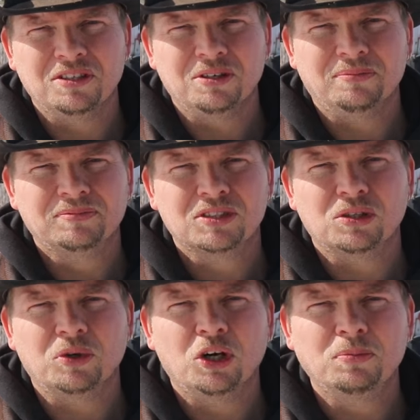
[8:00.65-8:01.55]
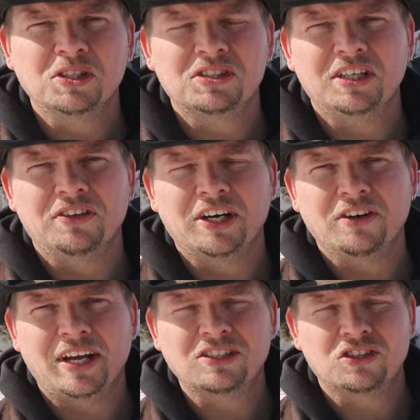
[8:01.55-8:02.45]
to do. So we hope to see you
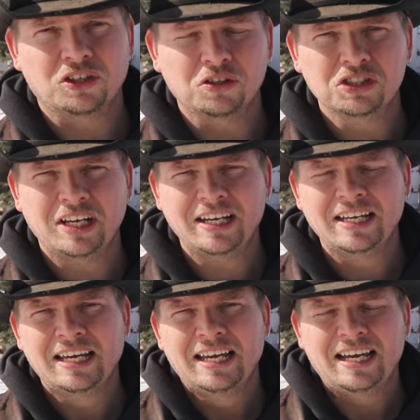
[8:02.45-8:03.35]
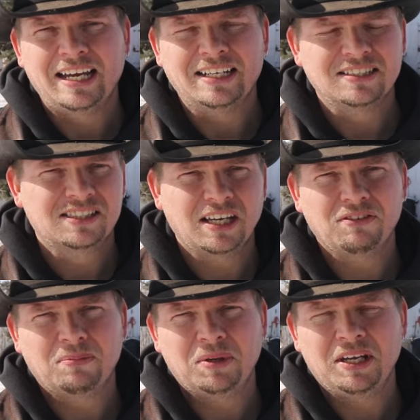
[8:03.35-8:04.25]
there. That's Thursday at
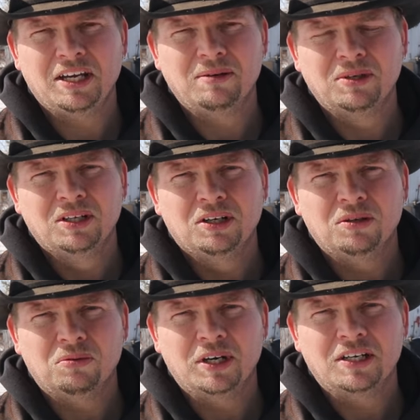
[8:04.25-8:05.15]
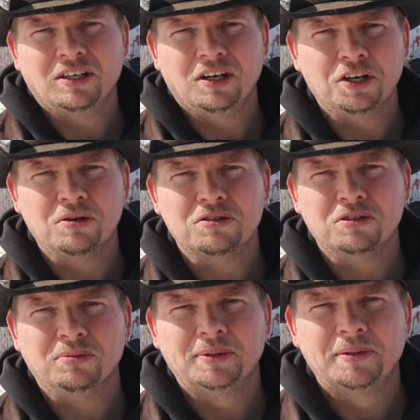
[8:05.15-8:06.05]
7 p.m. right here on
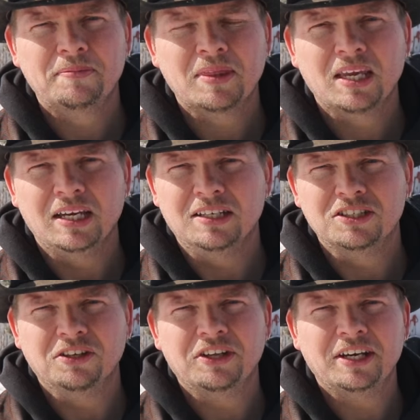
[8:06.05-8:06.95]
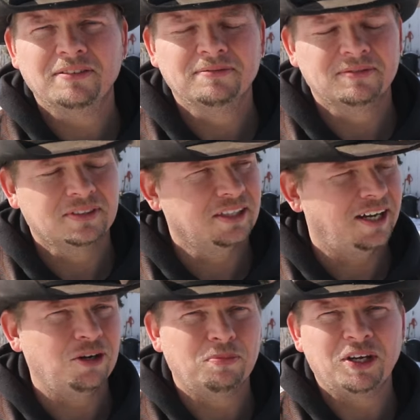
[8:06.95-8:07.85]
YouTube. Until then,
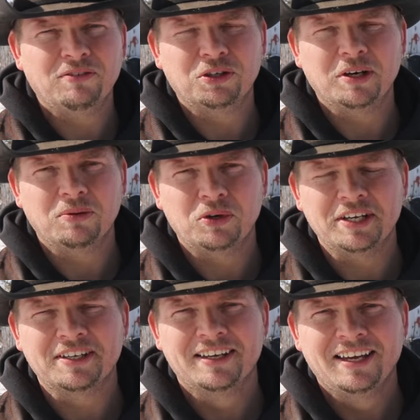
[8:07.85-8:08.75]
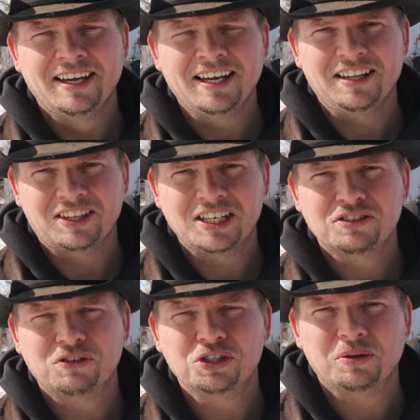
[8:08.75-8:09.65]
I hope you have a great week, and
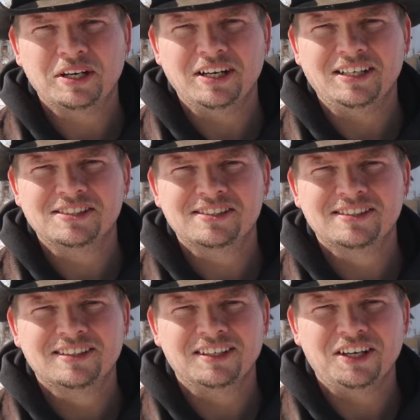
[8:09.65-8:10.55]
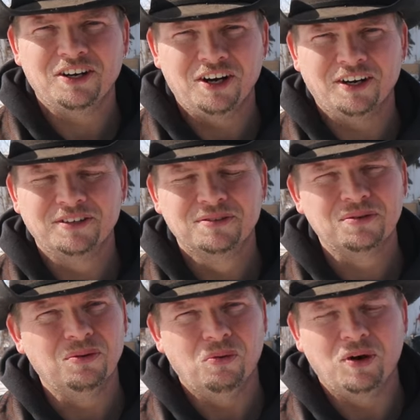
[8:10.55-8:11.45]
thanks for joining us in Our
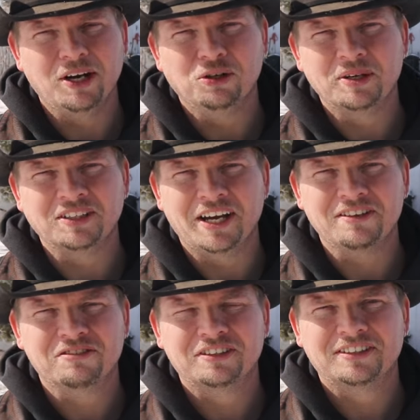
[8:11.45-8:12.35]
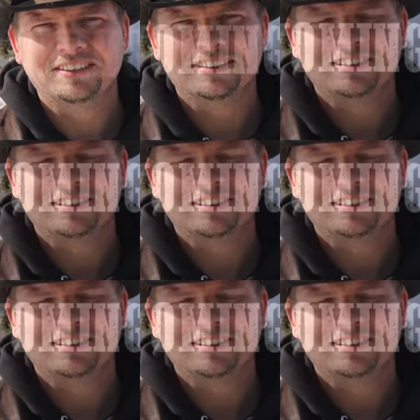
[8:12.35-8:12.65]
Wyoming Life.